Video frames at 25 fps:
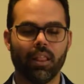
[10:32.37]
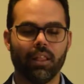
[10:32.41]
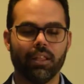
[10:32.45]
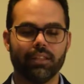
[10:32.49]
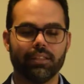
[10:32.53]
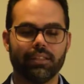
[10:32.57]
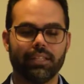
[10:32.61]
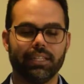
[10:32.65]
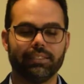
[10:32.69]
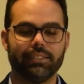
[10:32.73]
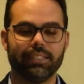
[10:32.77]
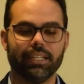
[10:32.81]

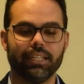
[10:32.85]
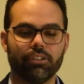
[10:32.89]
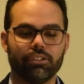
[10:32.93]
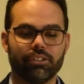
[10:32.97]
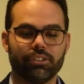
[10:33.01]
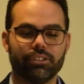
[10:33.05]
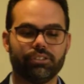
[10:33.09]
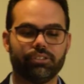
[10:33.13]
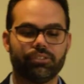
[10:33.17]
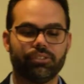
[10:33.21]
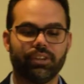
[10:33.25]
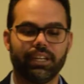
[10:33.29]
The
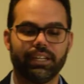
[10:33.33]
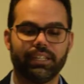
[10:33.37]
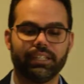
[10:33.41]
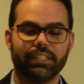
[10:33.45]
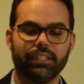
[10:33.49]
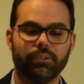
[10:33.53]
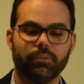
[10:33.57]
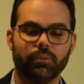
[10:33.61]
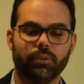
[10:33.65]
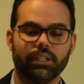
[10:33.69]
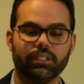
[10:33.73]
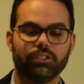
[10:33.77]
second
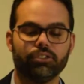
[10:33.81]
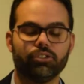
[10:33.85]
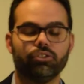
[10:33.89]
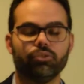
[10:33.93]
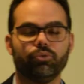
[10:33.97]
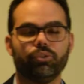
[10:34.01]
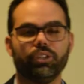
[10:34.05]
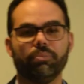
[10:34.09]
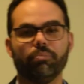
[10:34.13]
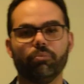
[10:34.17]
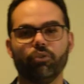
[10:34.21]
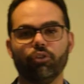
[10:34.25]
strategy was to
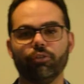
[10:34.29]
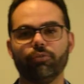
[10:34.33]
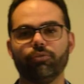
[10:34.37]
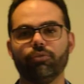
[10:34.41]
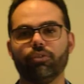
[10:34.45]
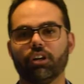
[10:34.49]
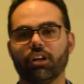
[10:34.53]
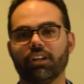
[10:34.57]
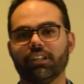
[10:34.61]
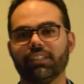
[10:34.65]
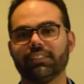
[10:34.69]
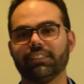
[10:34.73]
remove
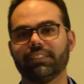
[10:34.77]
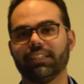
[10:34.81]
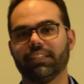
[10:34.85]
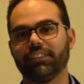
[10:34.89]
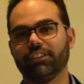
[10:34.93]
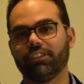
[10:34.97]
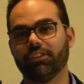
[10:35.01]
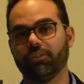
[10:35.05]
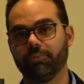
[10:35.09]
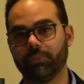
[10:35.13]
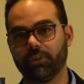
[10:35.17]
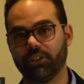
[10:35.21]

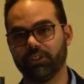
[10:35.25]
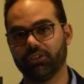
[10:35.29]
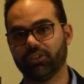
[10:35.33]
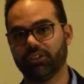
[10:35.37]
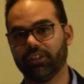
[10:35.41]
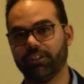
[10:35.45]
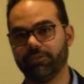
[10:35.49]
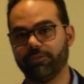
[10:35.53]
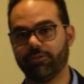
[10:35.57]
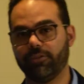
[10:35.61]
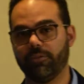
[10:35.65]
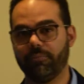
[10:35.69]
non-essential
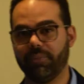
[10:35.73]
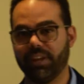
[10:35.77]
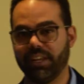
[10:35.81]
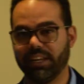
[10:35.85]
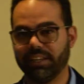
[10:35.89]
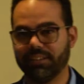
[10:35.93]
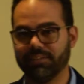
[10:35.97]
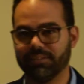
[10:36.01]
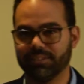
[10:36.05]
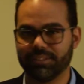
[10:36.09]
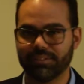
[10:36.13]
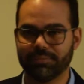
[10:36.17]
personnel from
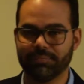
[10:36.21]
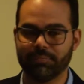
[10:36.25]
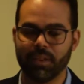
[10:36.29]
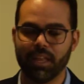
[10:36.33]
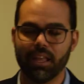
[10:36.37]
meetings.